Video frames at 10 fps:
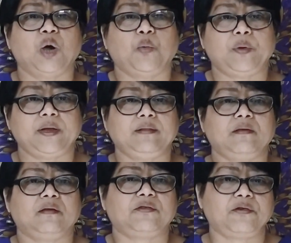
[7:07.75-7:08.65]
within
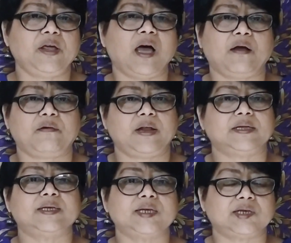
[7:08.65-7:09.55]
the
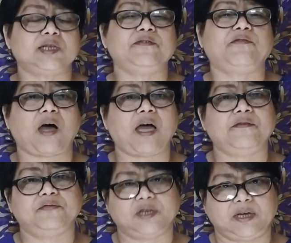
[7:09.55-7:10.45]

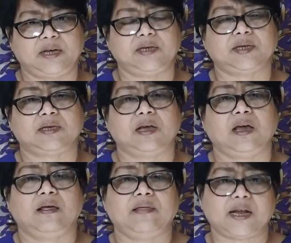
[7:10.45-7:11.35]
365 days
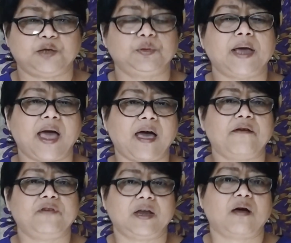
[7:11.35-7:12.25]
that we
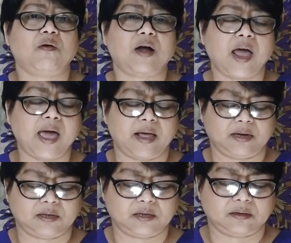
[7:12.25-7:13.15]
have in our
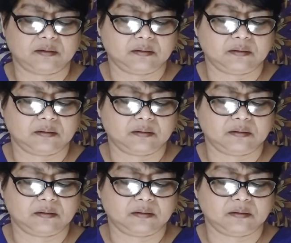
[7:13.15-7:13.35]
hand.